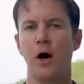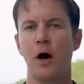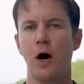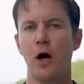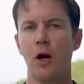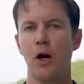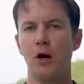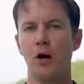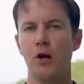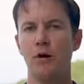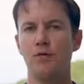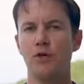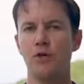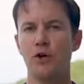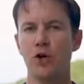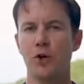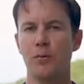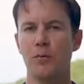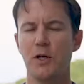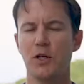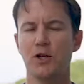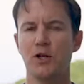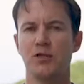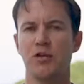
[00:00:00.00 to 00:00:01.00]
A lot of
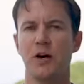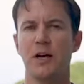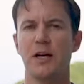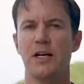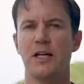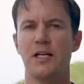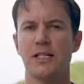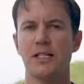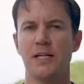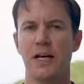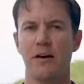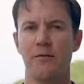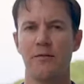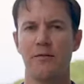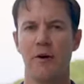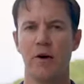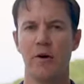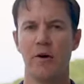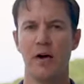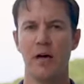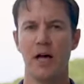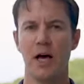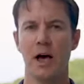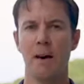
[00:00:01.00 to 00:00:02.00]
newbie traders get
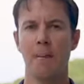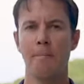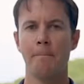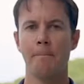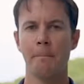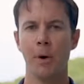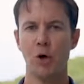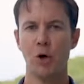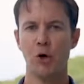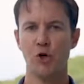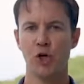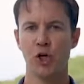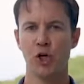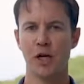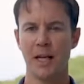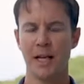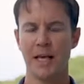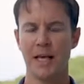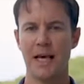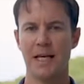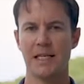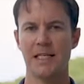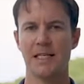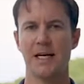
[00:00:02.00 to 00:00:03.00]
very
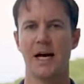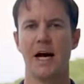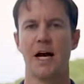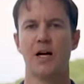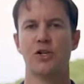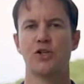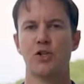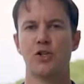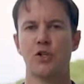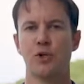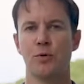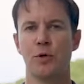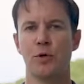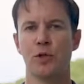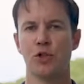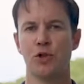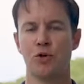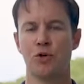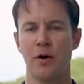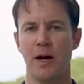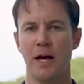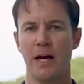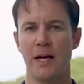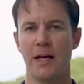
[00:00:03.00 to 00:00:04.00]
emotionally attached to a
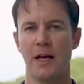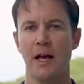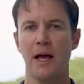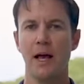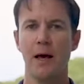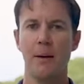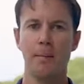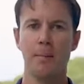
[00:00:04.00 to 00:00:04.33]
trade.